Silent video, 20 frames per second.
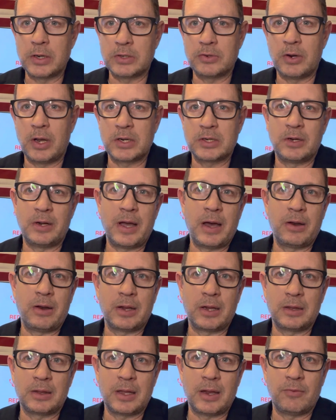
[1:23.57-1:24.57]
direction on how to
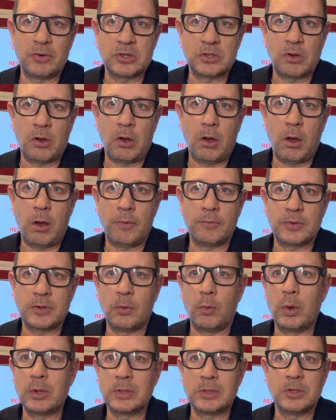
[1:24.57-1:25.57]
get that resolved
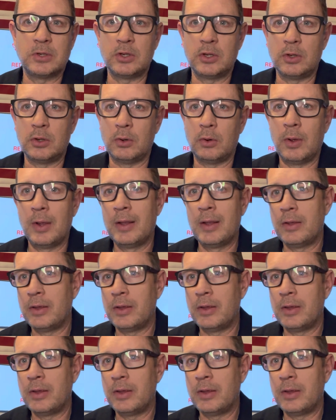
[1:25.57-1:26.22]
or what to do.